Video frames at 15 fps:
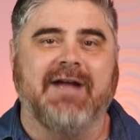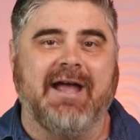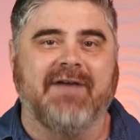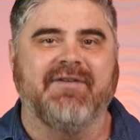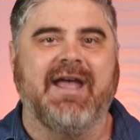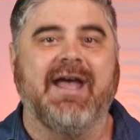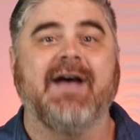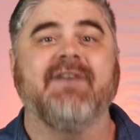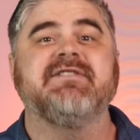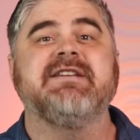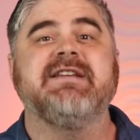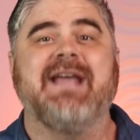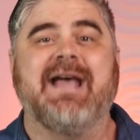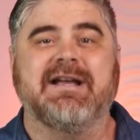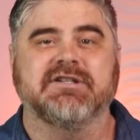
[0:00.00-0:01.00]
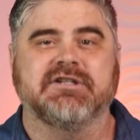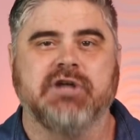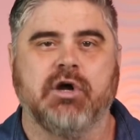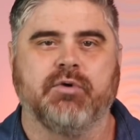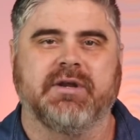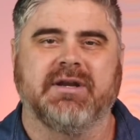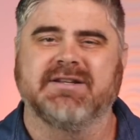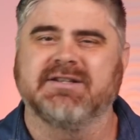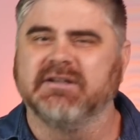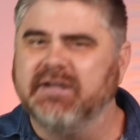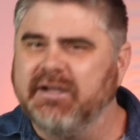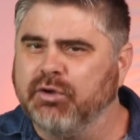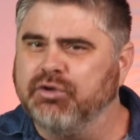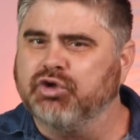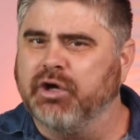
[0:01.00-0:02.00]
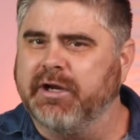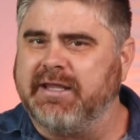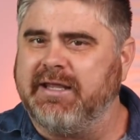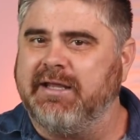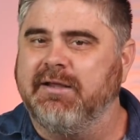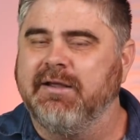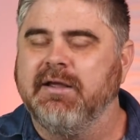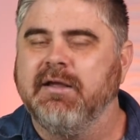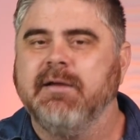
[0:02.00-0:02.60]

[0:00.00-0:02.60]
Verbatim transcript: I have FTX token. It's a little tricky